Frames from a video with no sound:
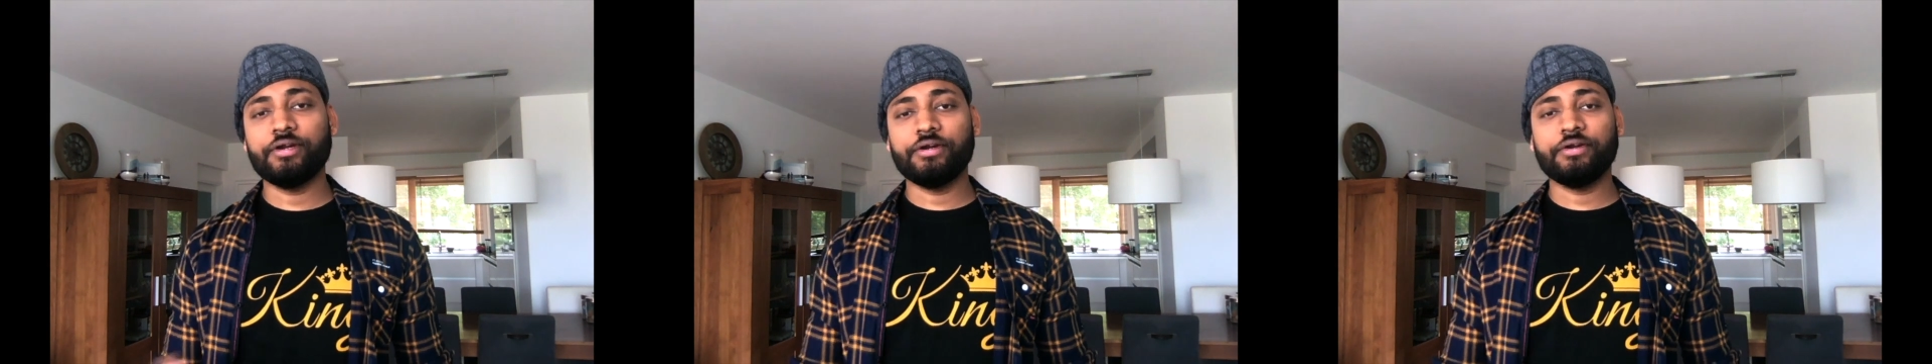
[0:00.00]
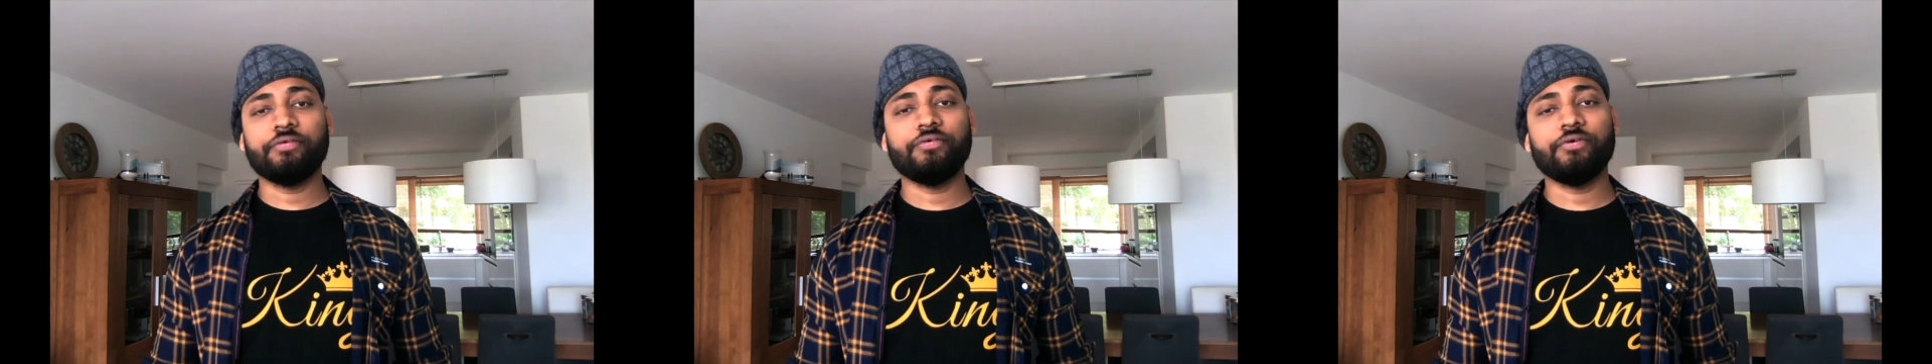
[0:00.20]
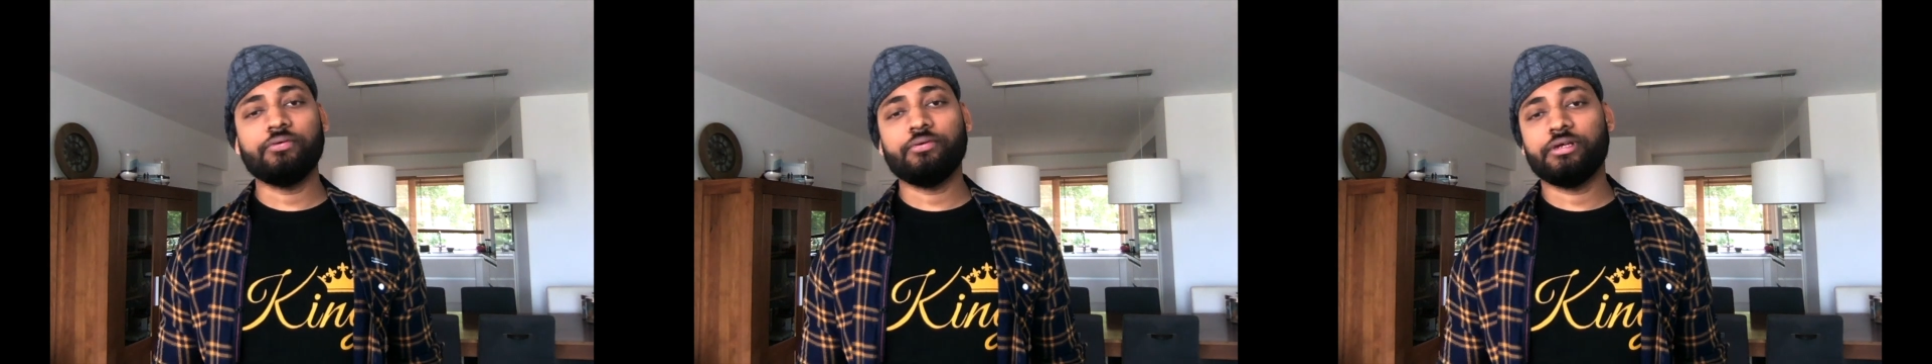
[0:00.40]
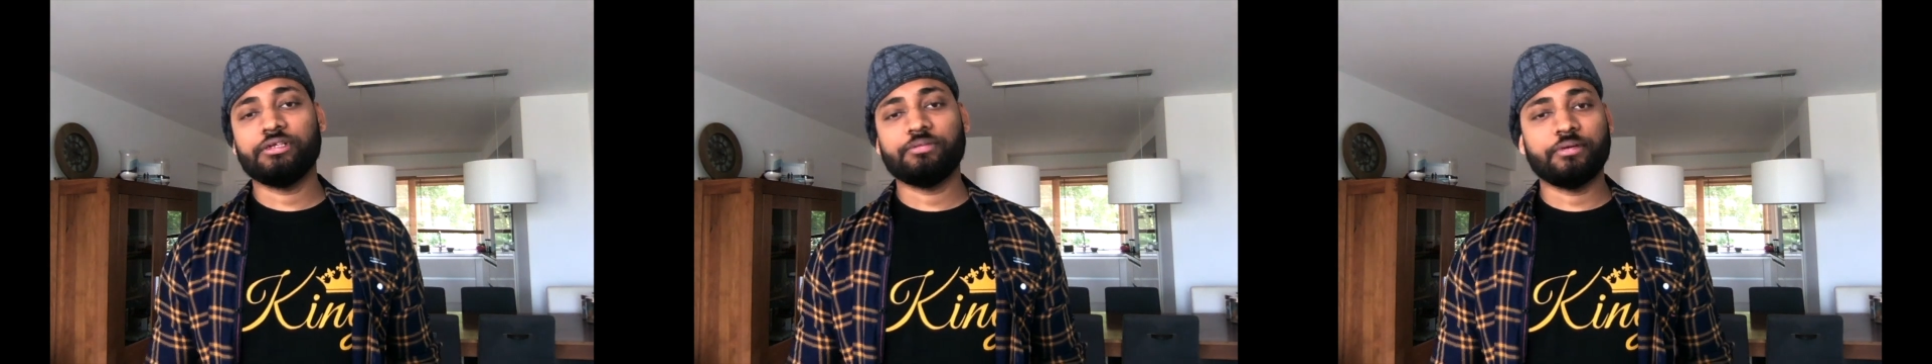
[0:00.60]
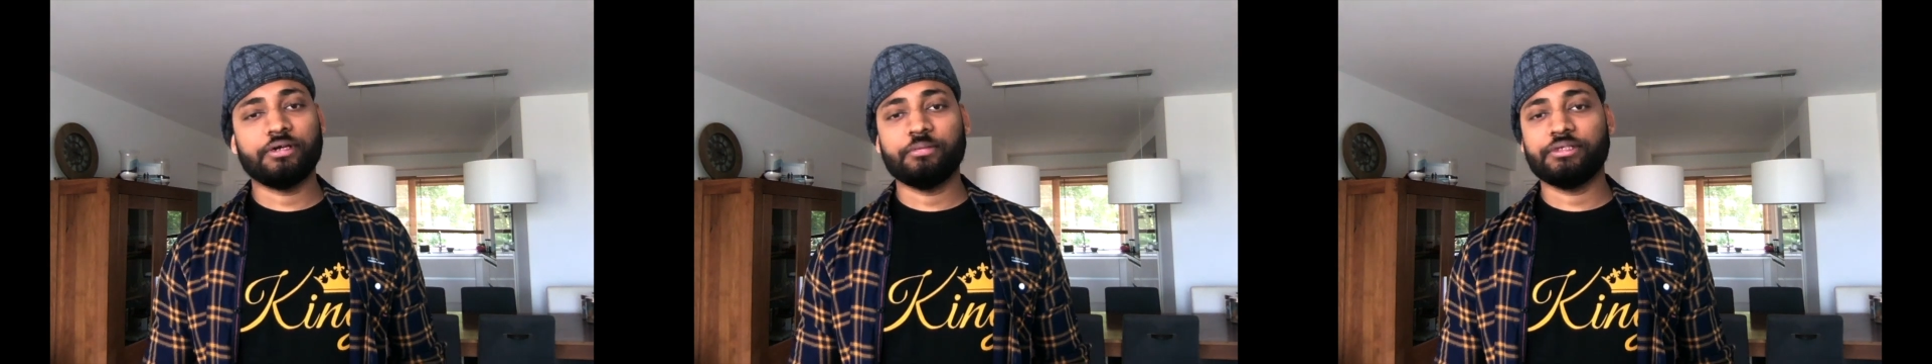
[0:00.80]
interview
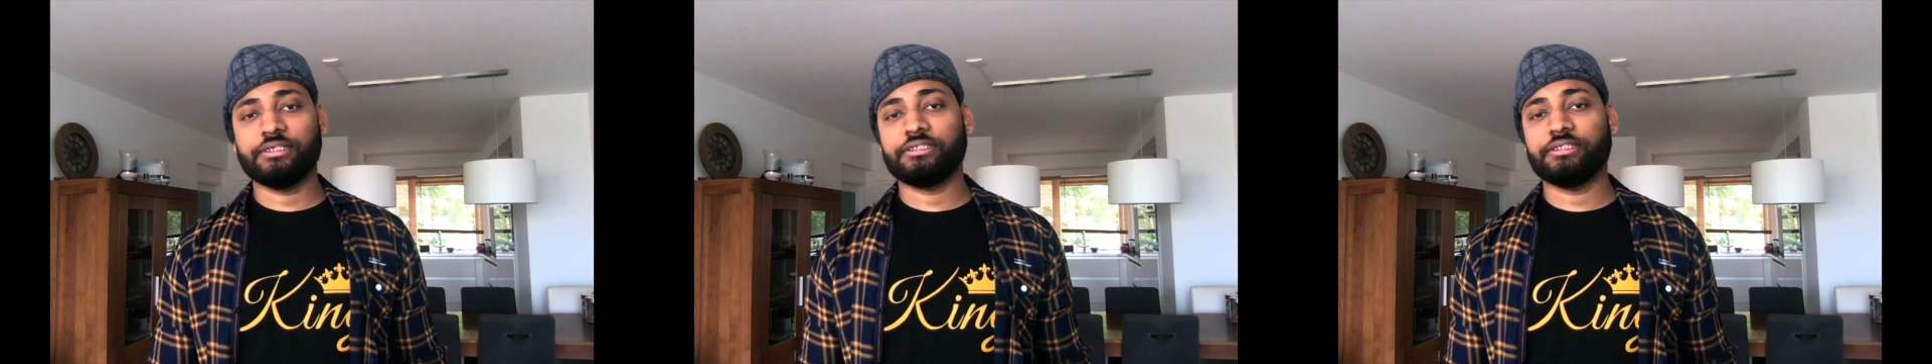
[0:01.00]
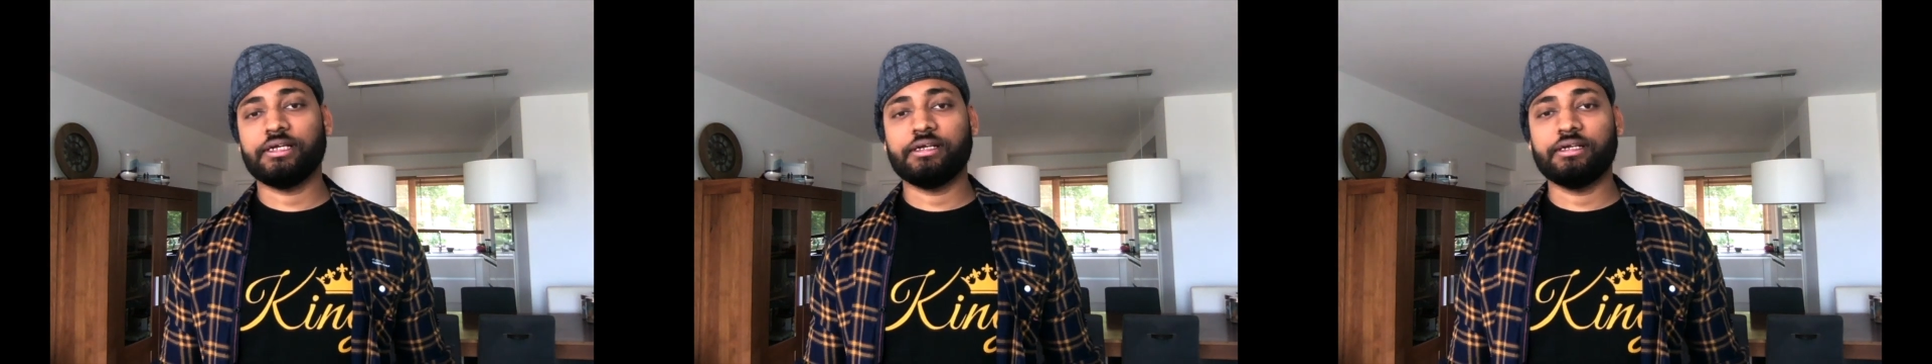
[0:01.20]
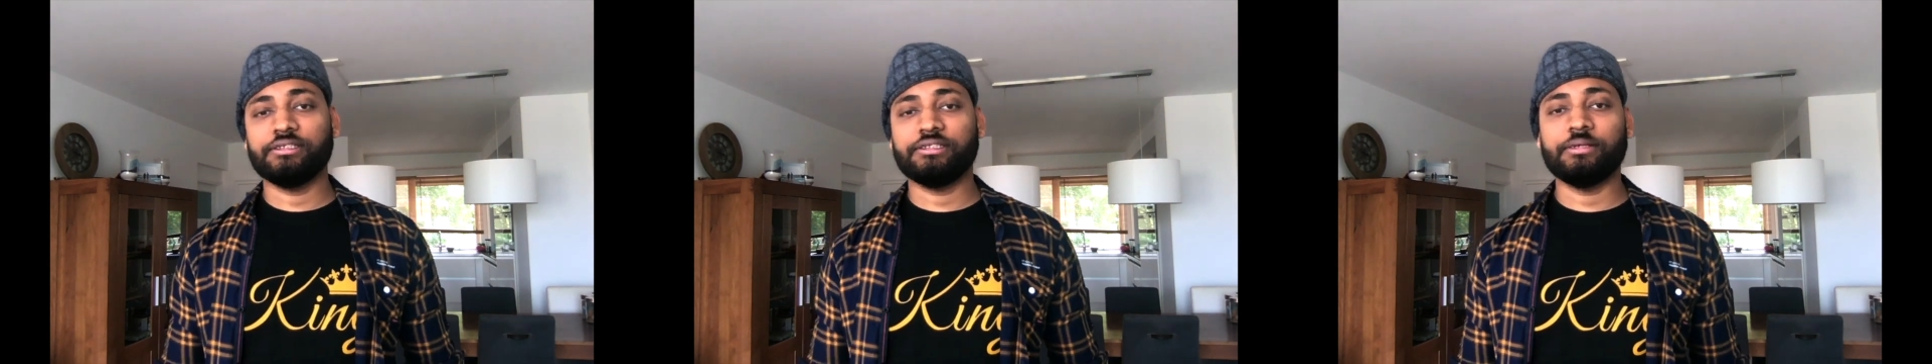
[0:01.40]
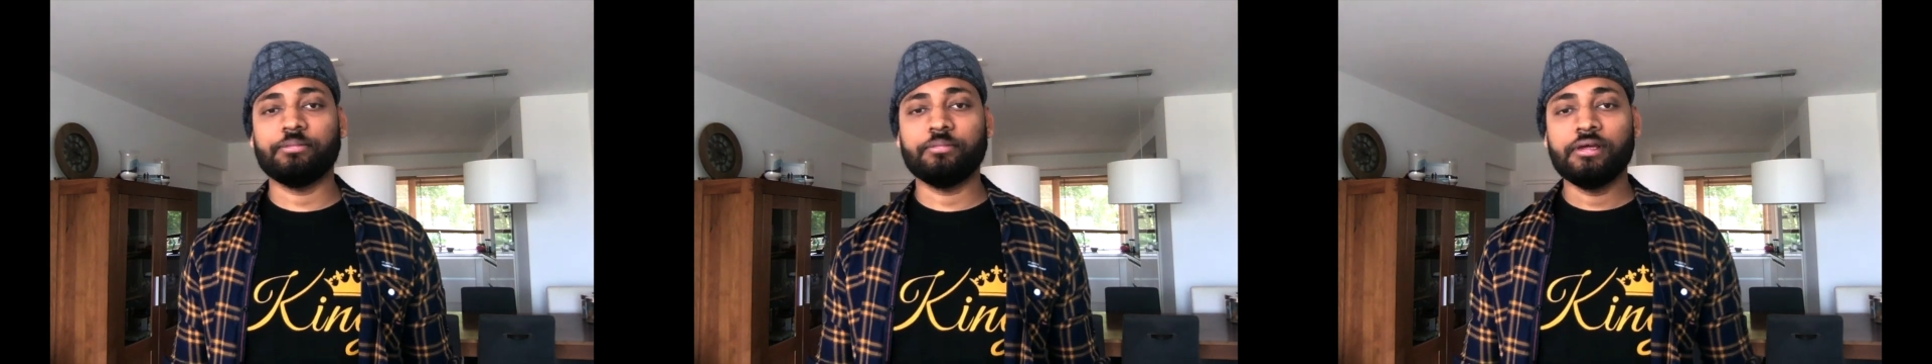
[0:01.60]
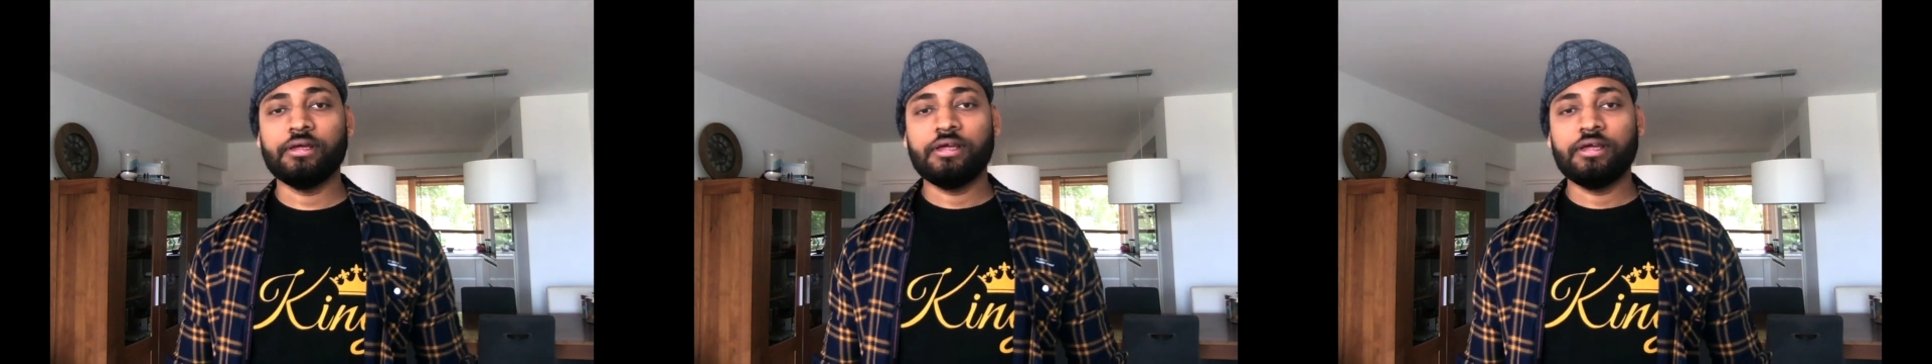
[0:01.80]
is pretty much exactly same,